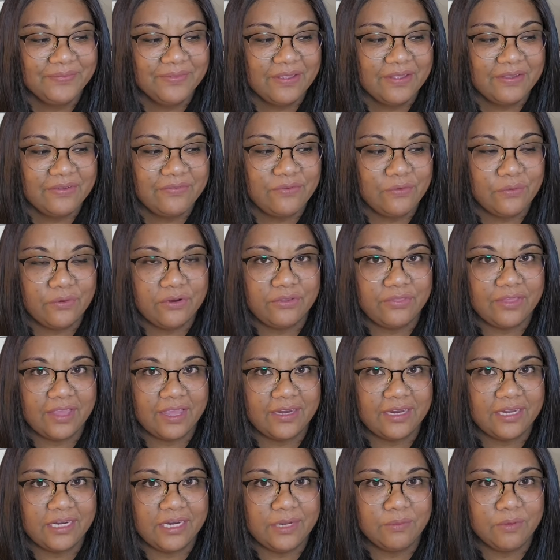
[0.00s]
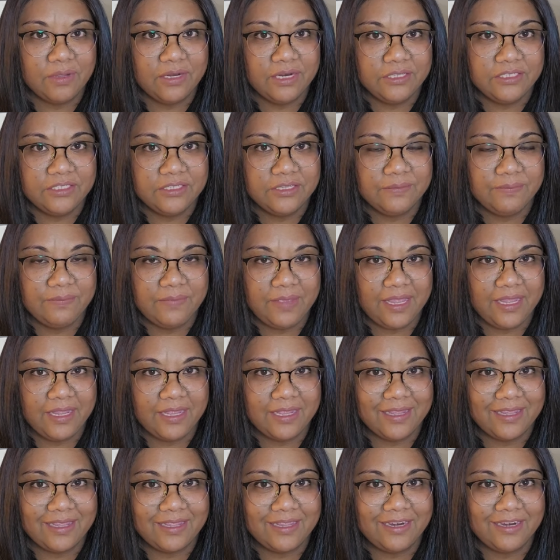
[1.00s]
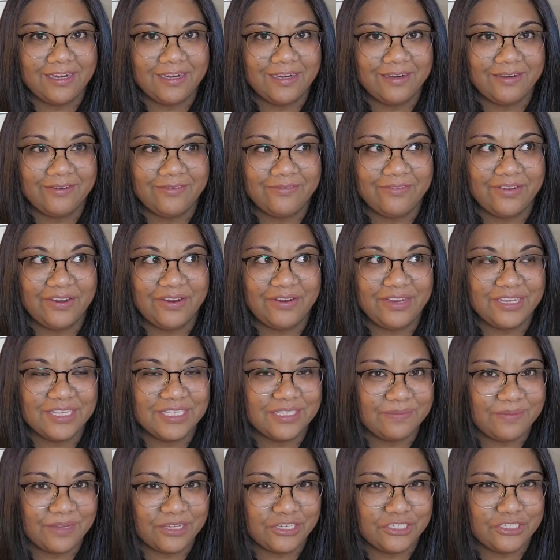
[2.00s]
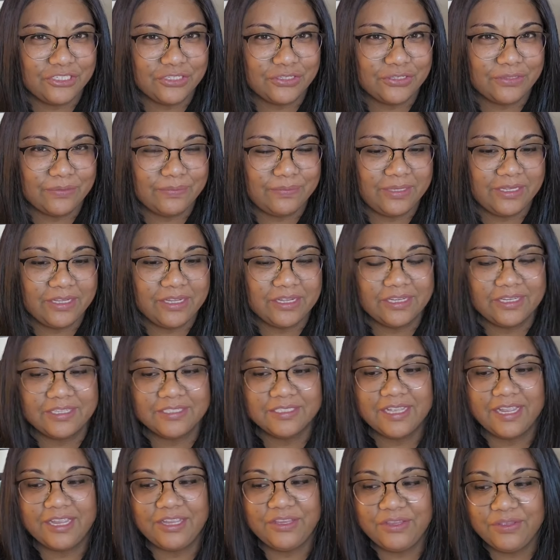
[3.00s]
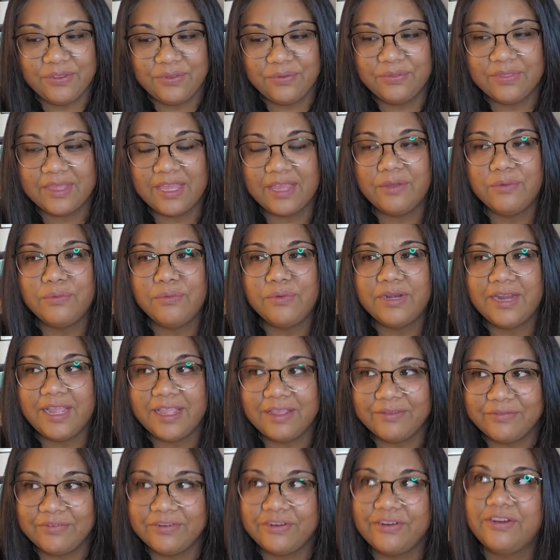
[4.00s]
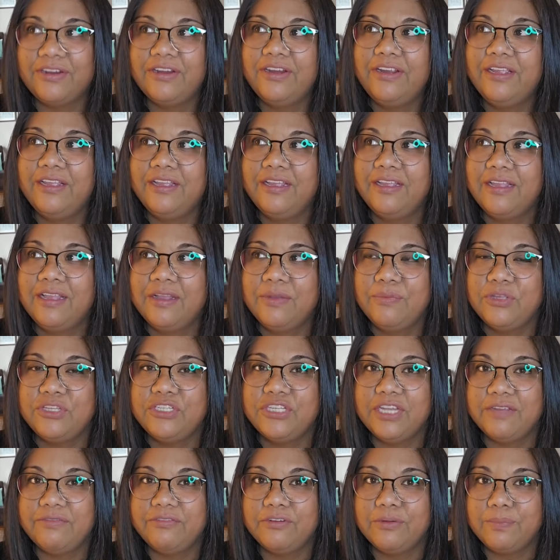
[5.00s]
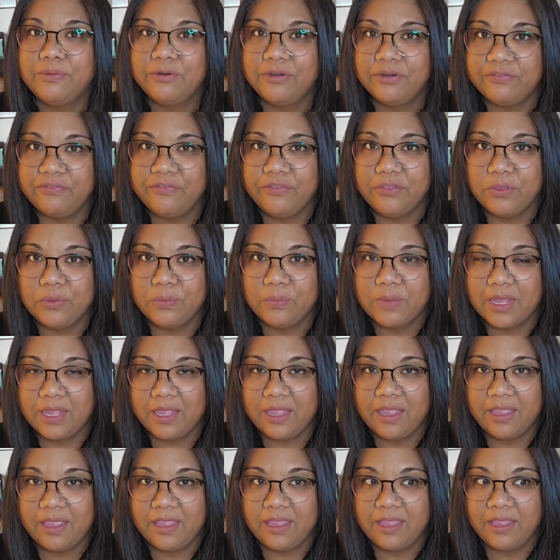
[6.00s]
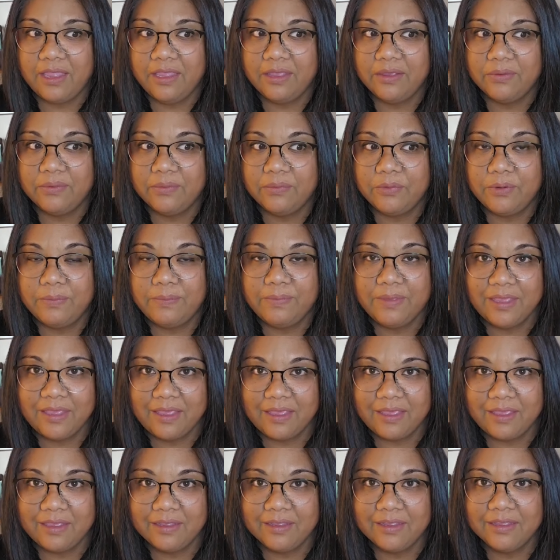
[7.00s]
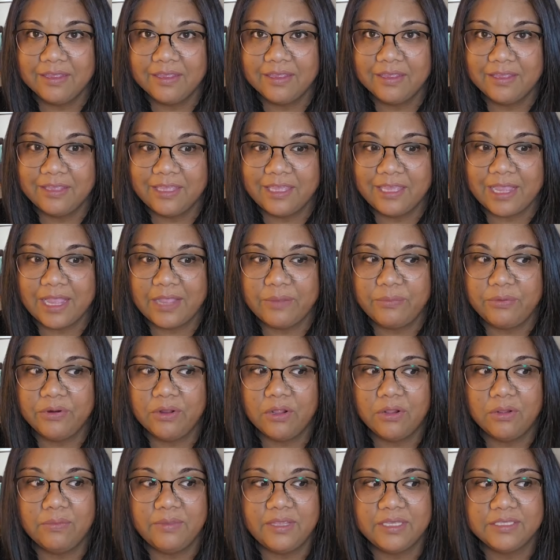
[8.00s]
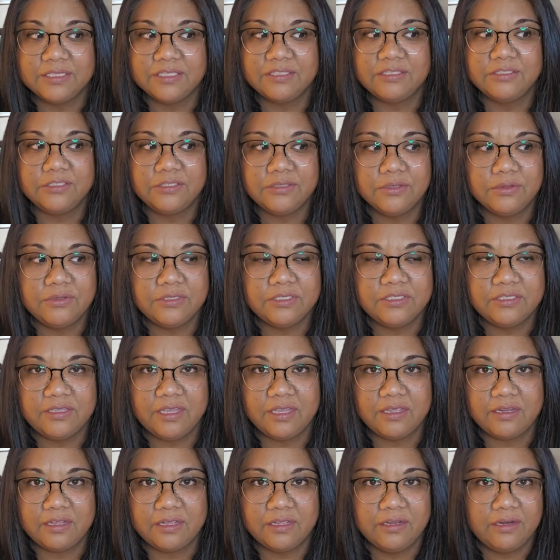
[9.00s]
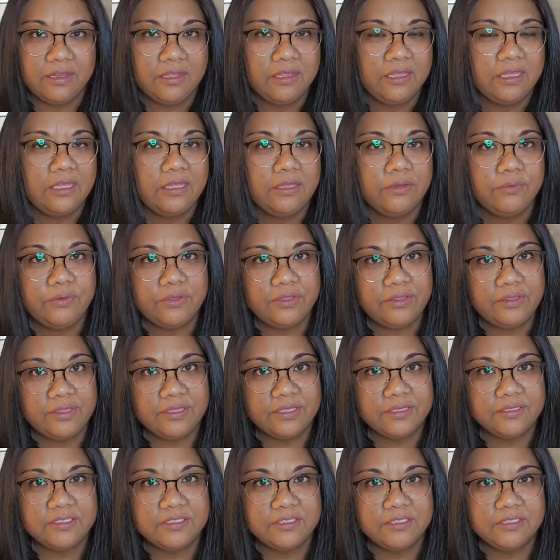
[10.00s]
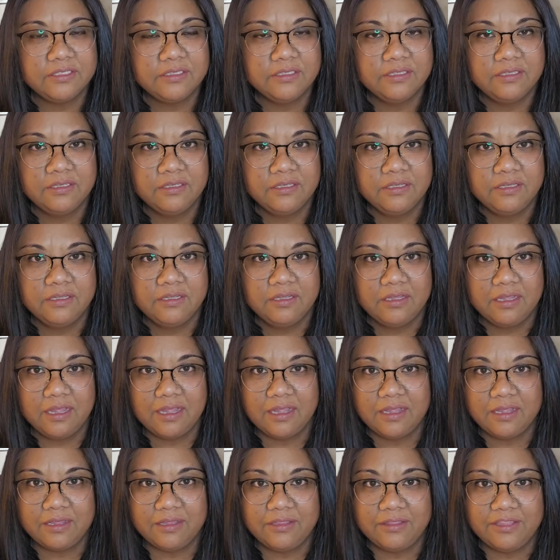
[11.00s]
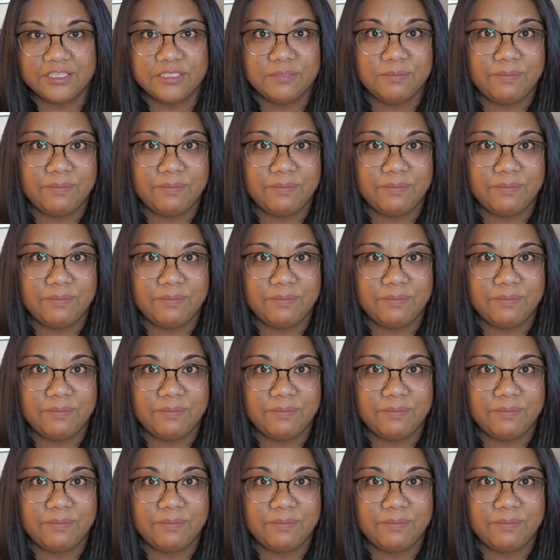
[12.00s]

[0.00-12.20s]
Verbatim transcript: for that, and I wanted to make it very special because I knew that whatever, whichever perfume I would pick, I would always associate it with this uh, this